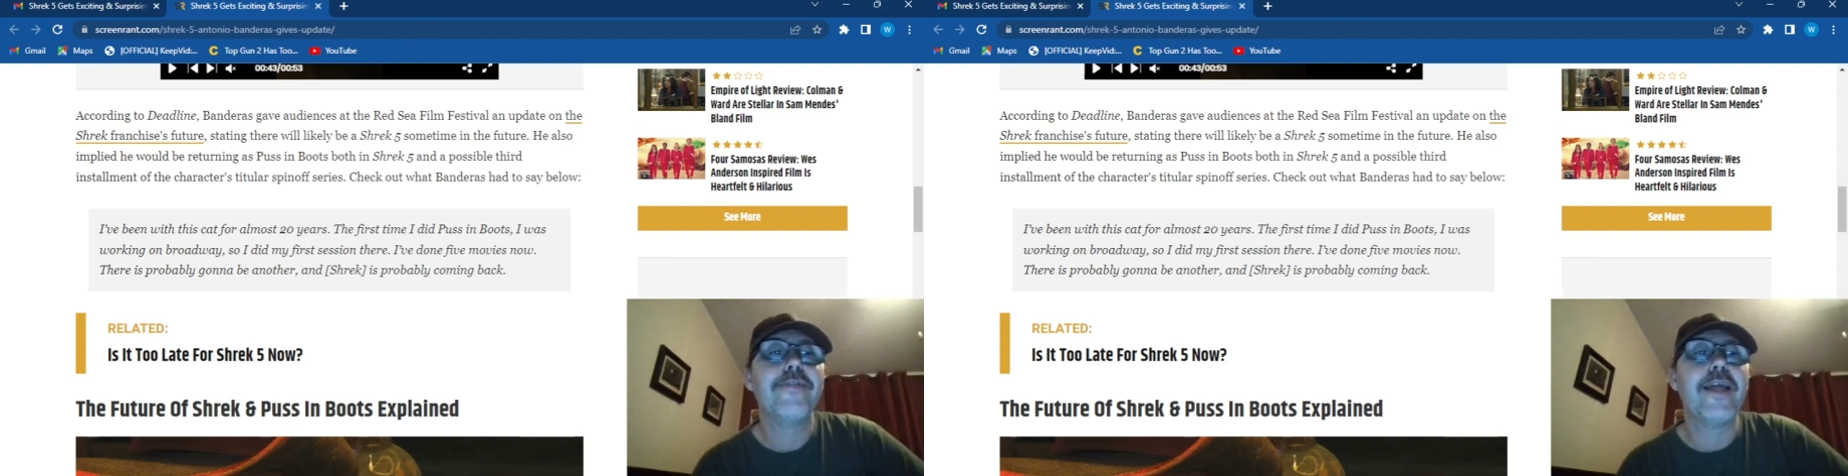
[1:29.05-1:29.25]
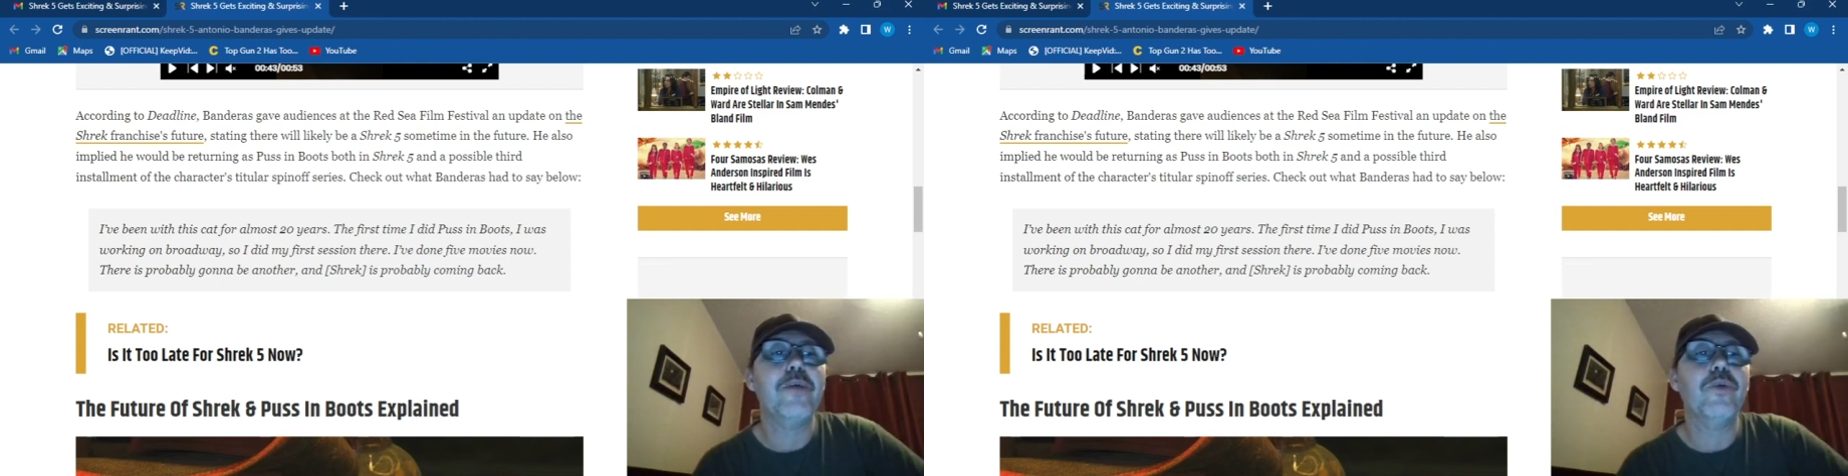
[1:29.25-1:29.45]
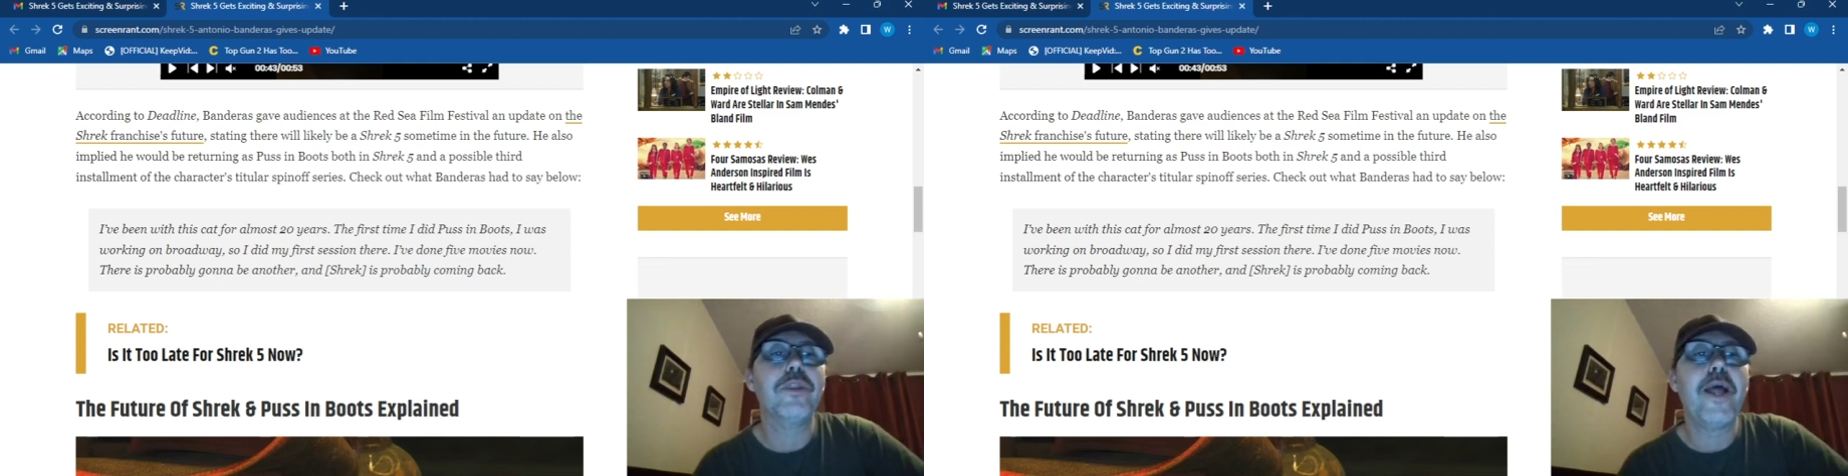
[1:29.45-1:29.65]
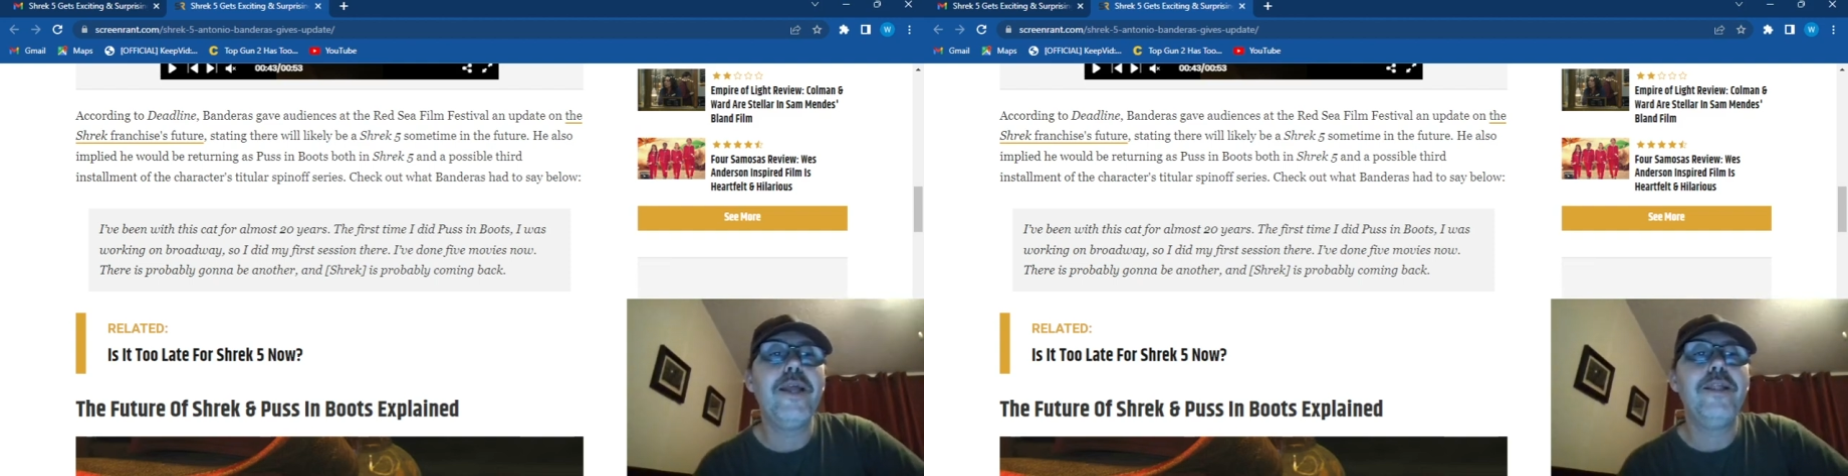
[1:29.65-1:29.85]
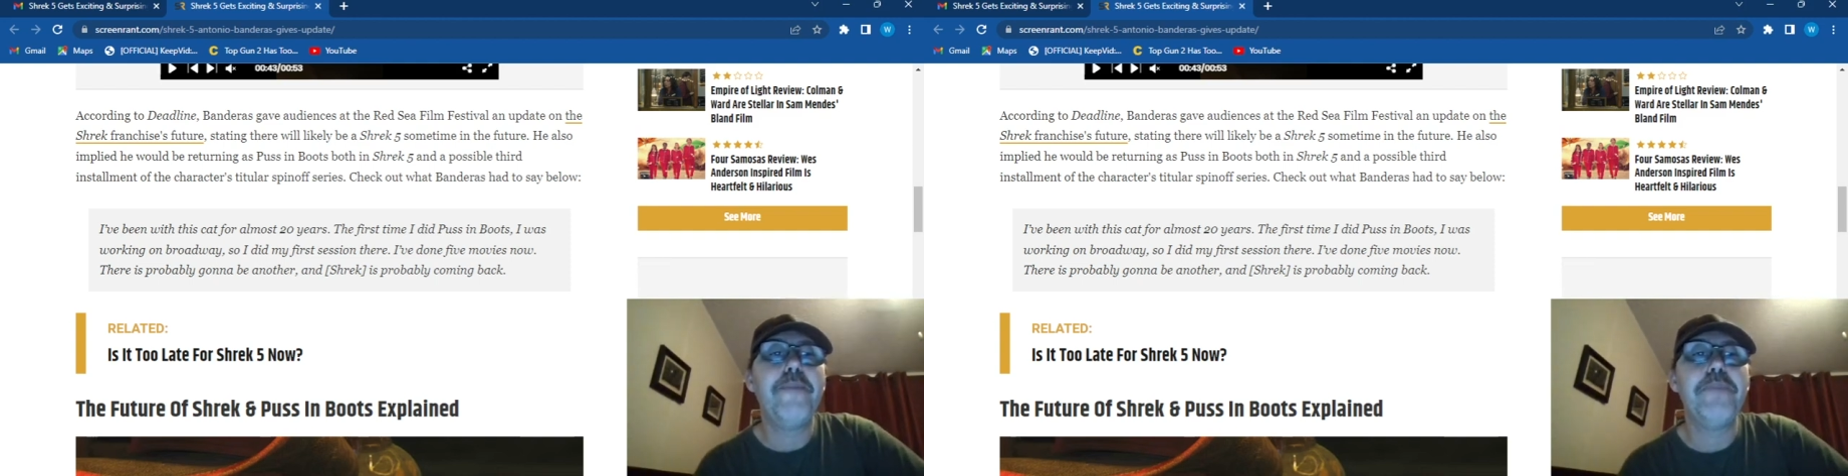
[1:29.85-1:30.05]
that it will
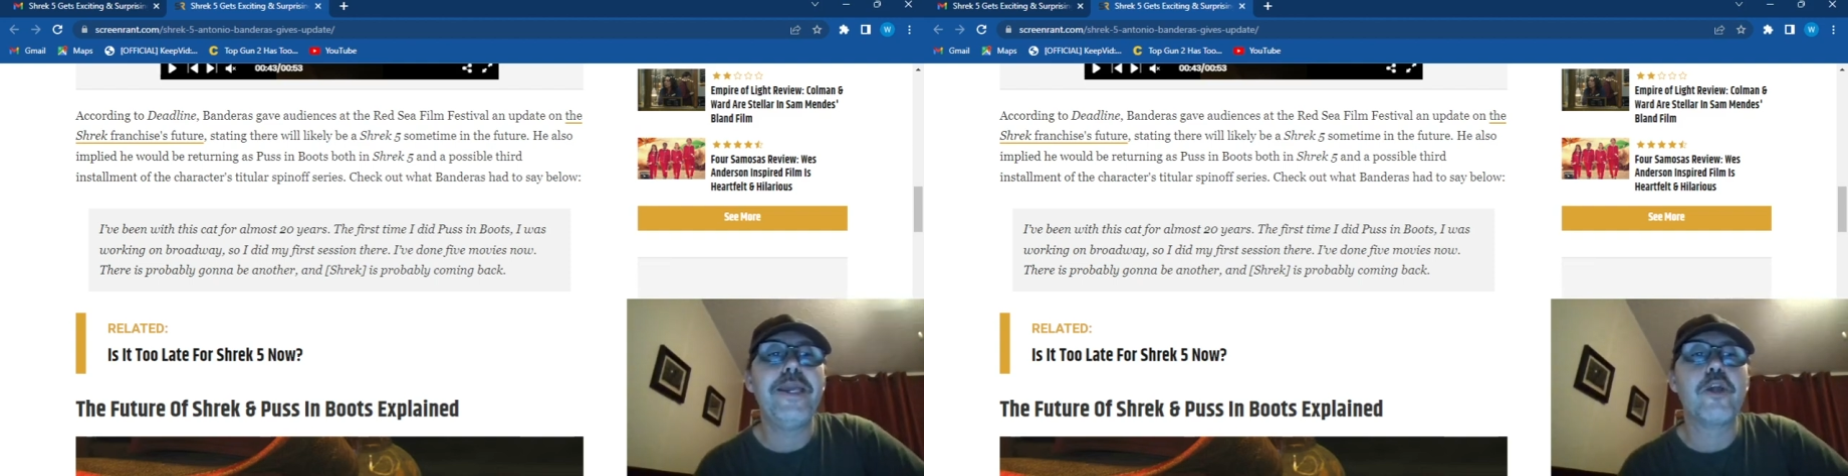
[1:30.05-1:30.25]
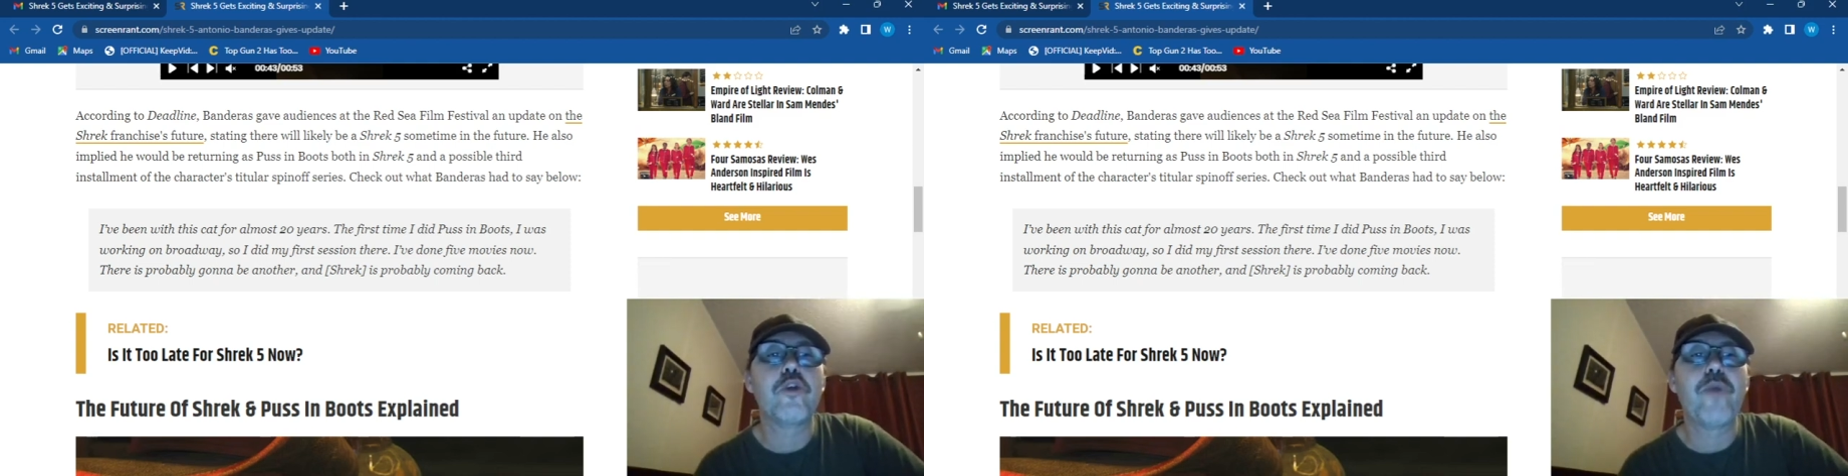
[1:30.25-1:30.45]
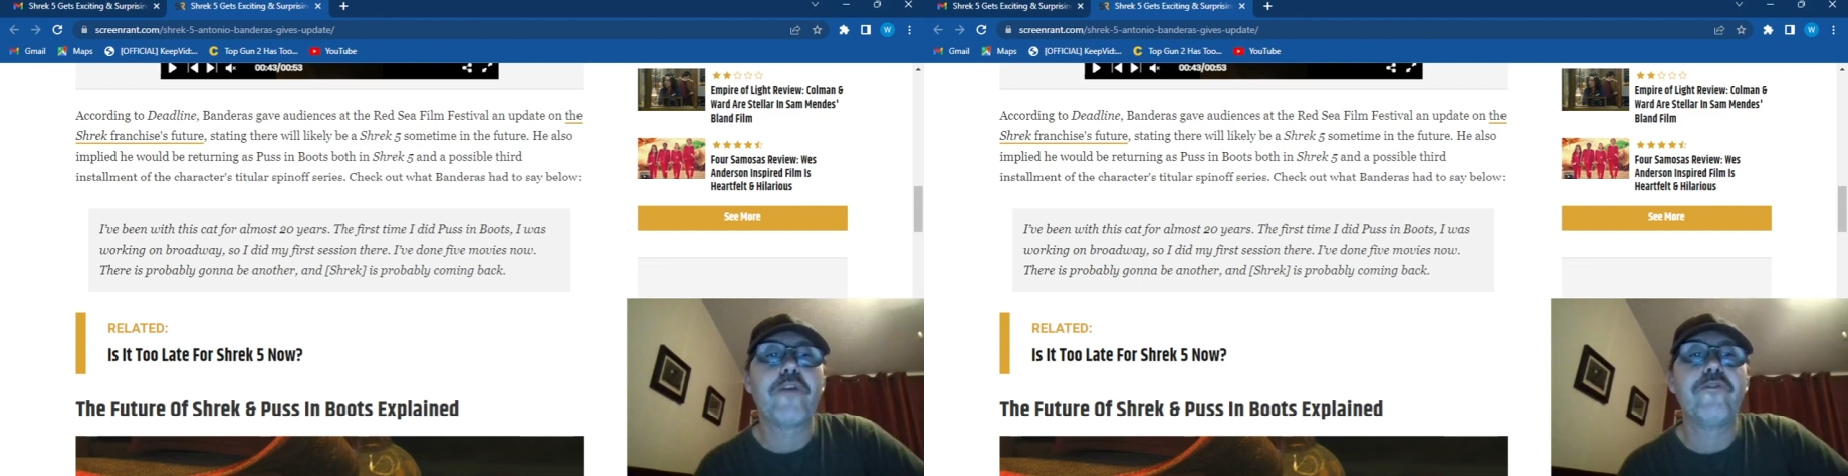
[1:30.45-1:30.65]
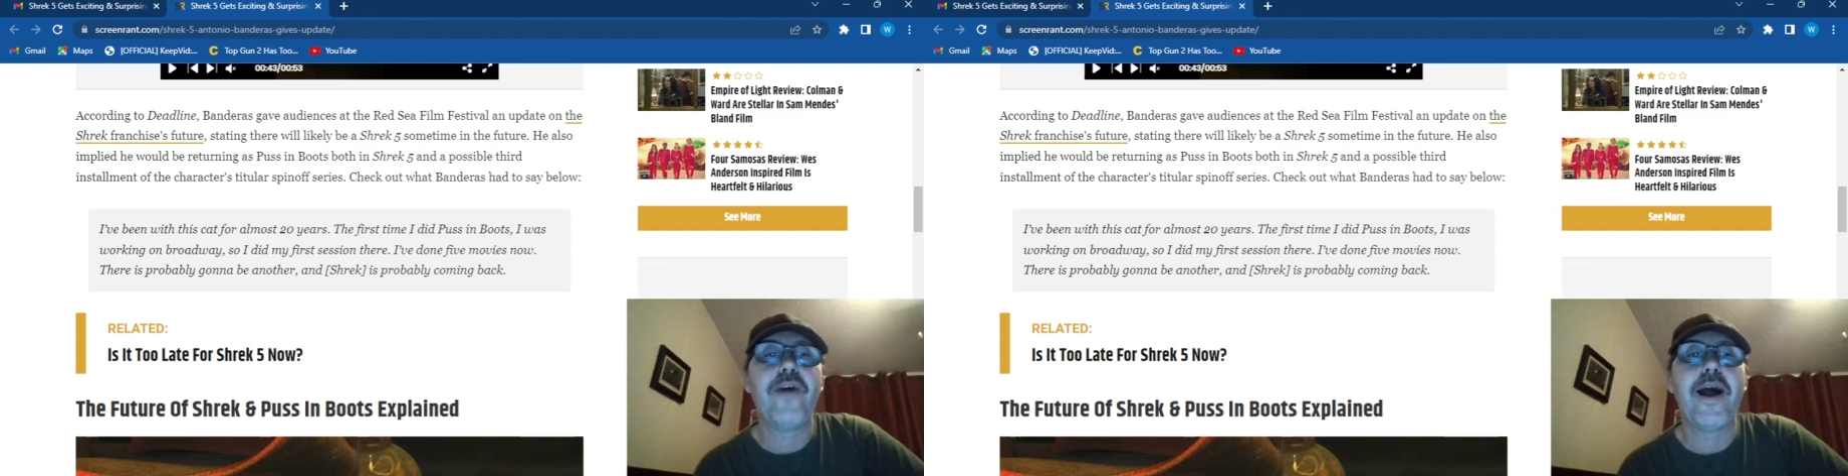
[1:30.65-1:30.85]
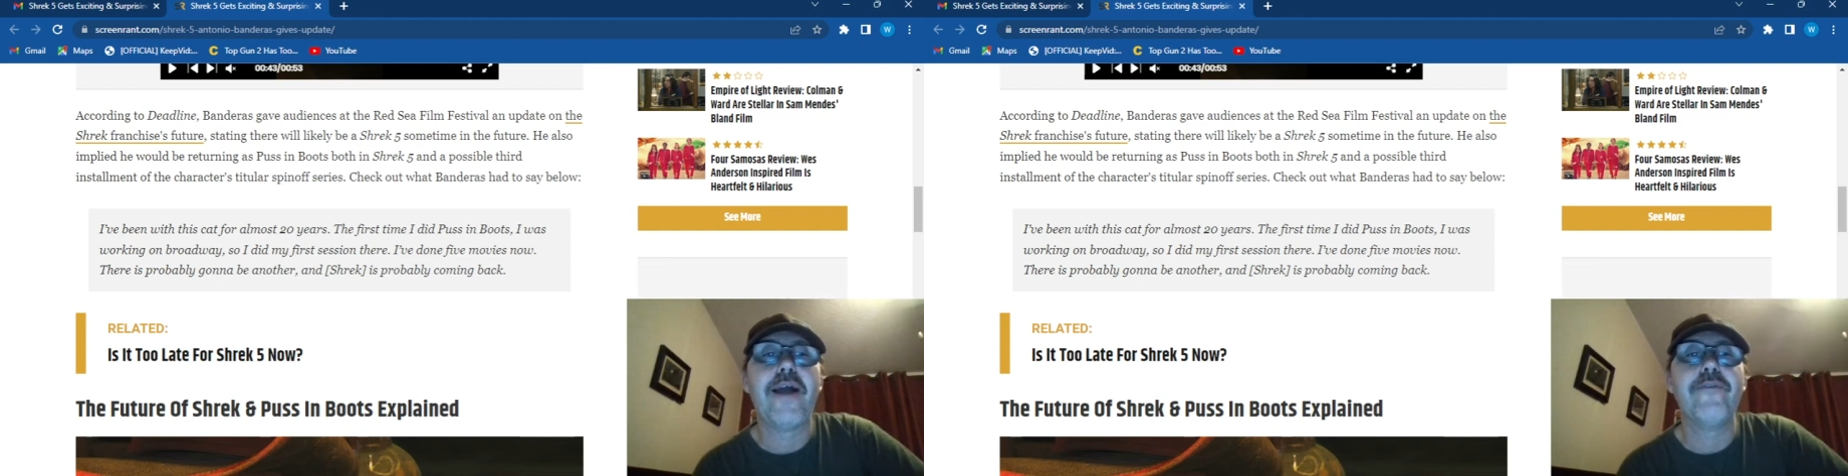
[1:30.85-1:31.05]
likely be a Shrek
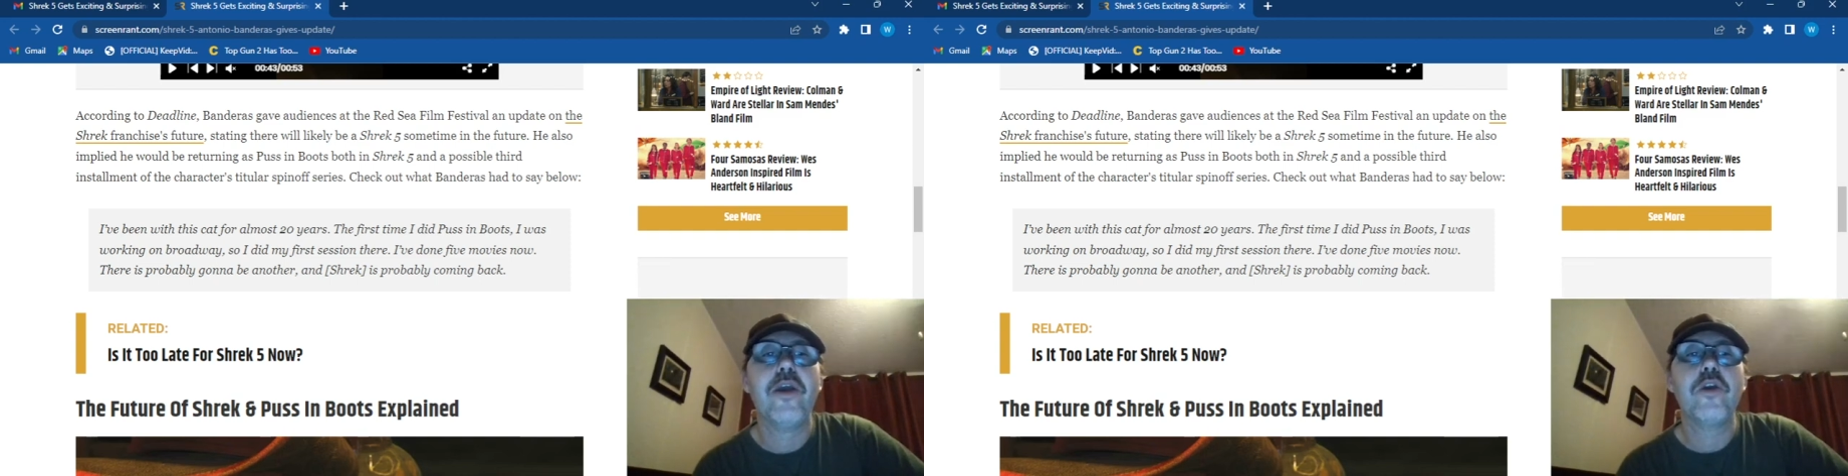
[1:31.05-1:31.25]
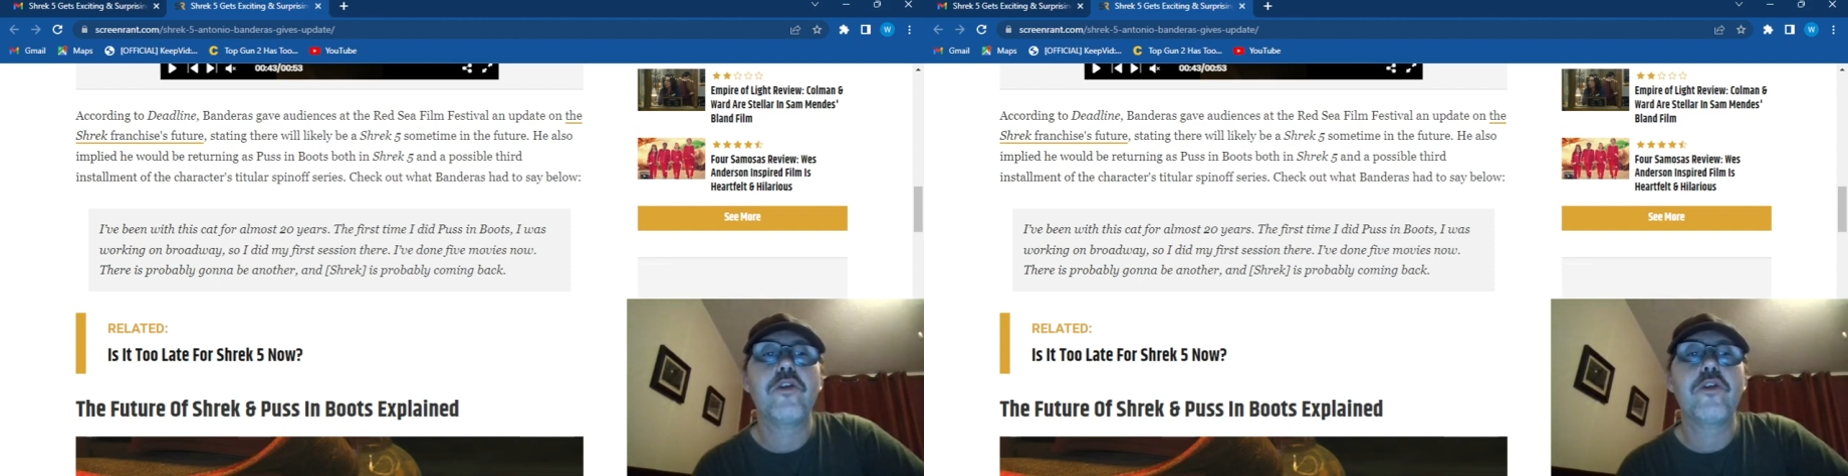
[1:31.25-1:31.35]
5